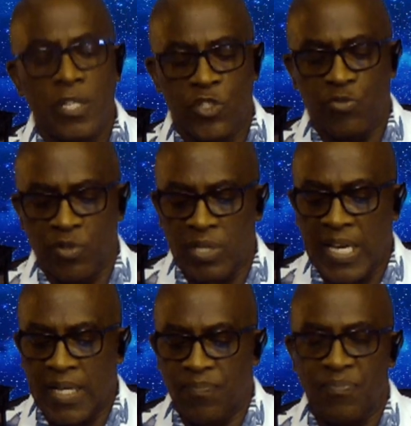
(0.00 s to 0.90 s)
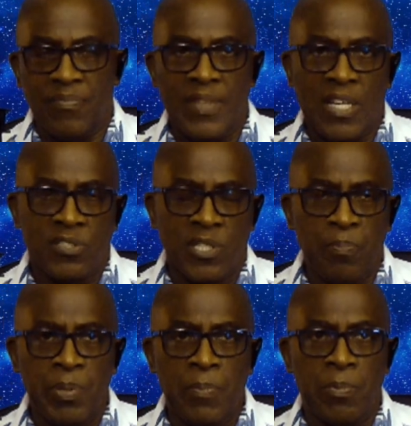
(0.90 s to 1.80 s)
Israelite. Now,
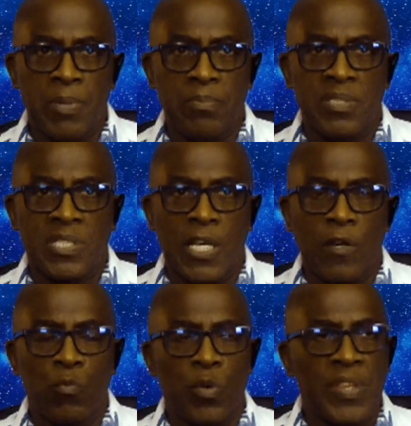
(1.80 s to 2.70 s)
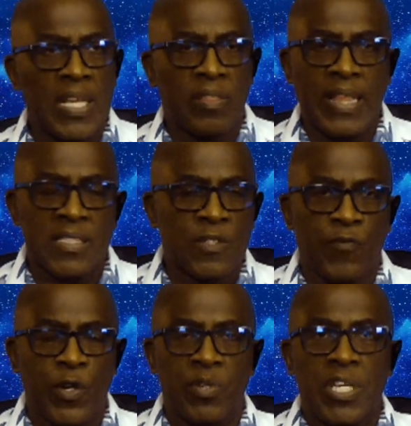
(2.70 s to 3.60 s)
some people may be saying, well, that's a
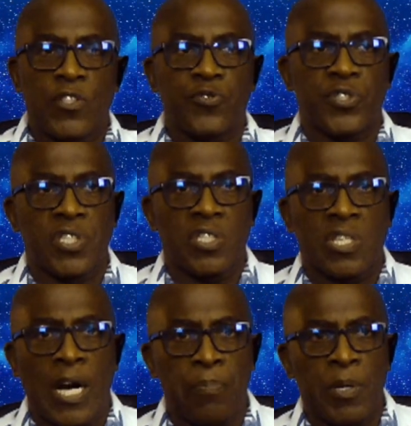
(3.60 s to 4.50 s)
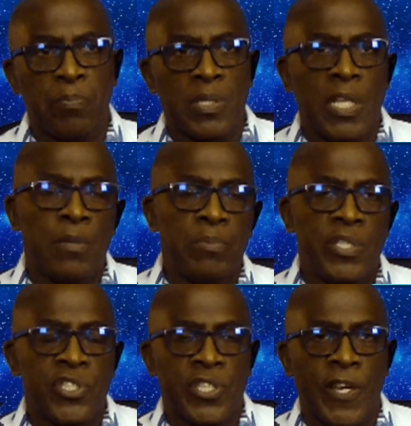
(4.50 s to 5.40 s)
very interesting topic, but let
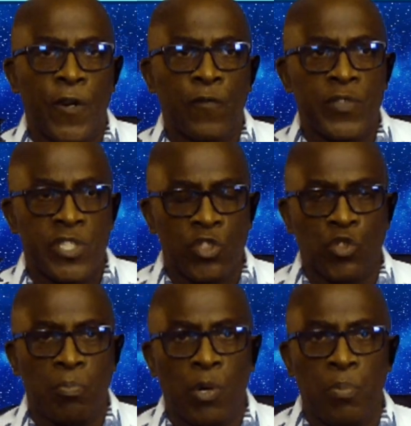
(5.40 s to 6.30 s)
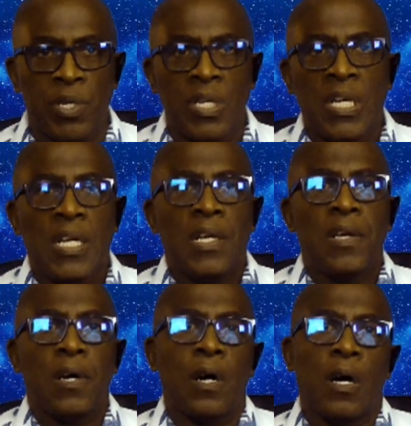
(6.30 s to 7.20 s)
me share for just a moment
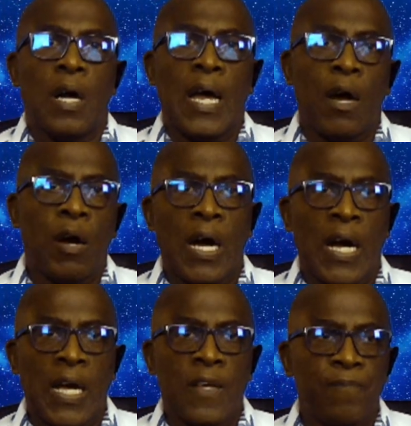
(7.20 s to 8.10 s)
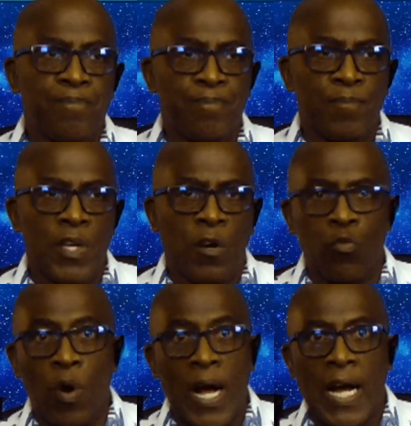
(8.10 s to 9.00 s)
how I
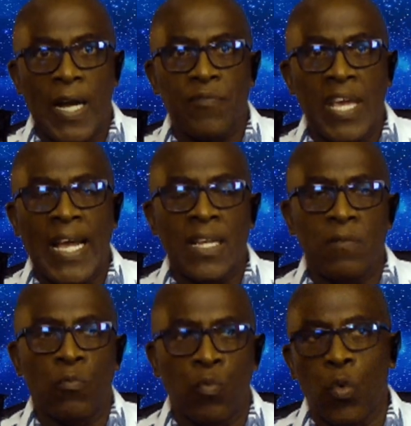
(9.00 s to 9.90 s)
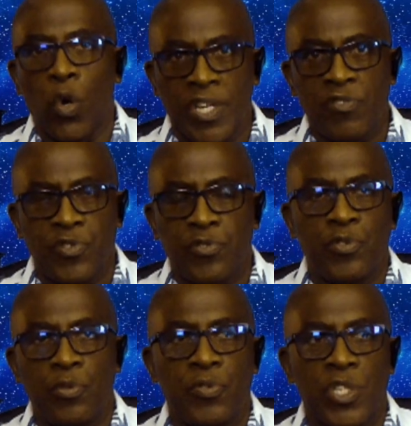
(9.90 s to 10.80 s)
arrived at wanting to
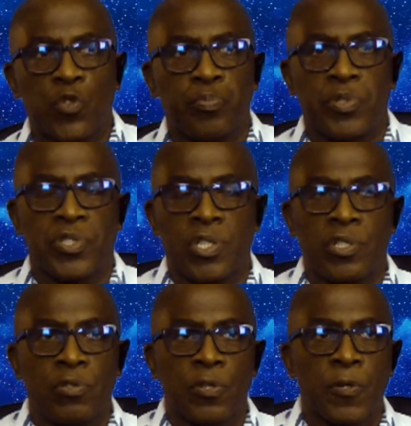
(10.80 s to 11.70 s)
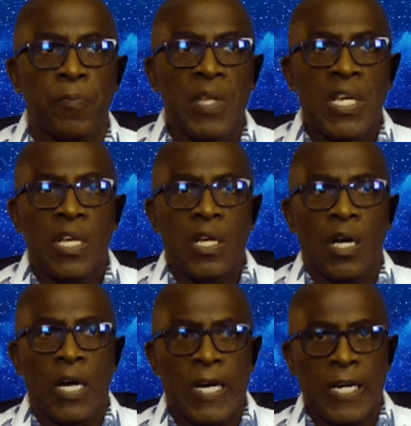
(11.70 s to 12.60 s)
do this particular
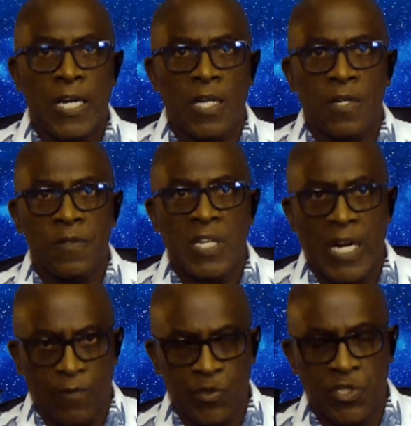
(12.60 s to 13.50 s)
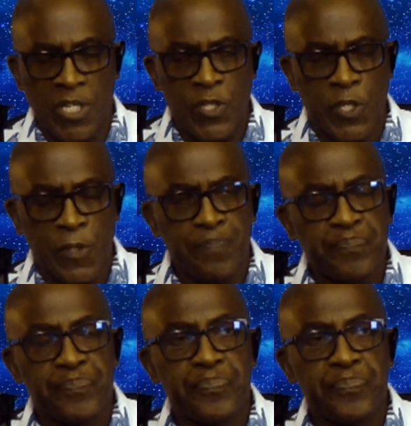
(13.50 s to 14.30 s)
conversation.